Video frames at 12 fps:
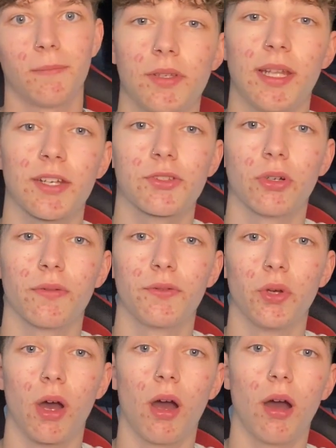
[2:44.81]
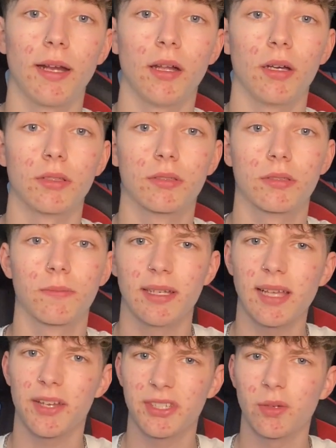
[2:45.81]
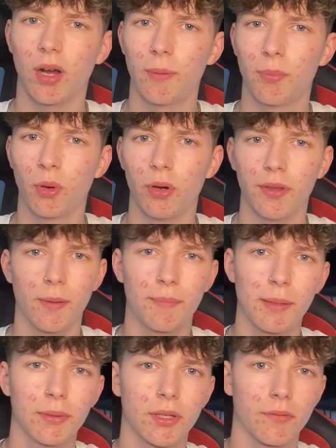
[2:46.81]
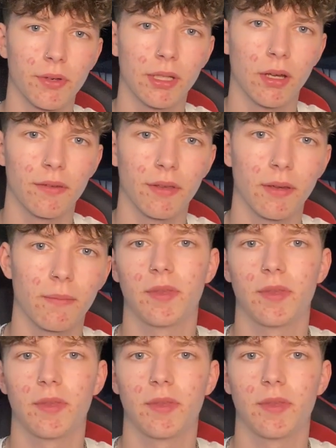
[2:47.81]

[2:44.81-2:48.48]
So next off, your highlights. These are actually quite important, and people don't realize it.